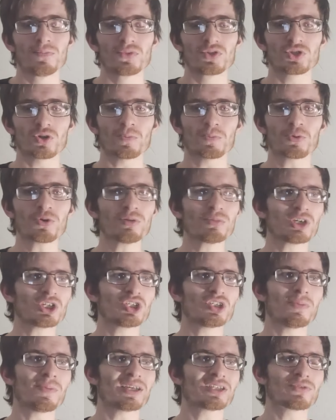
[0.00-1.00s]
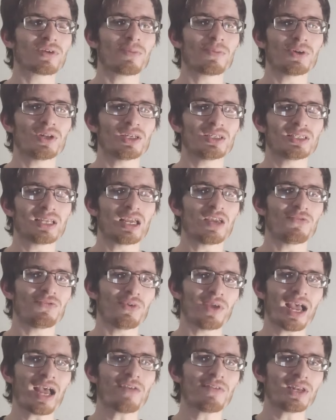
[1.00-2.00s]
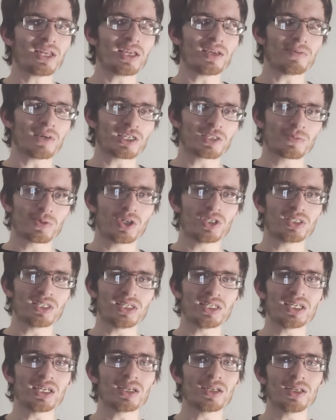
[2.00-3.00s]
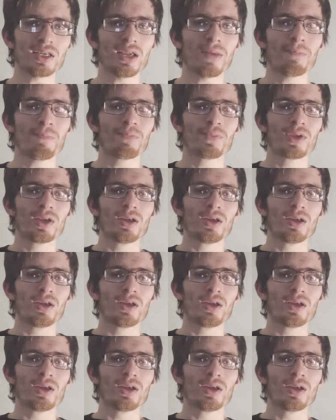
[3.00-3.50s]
So pretty much the best way to put it is that if you have any experience in D&D,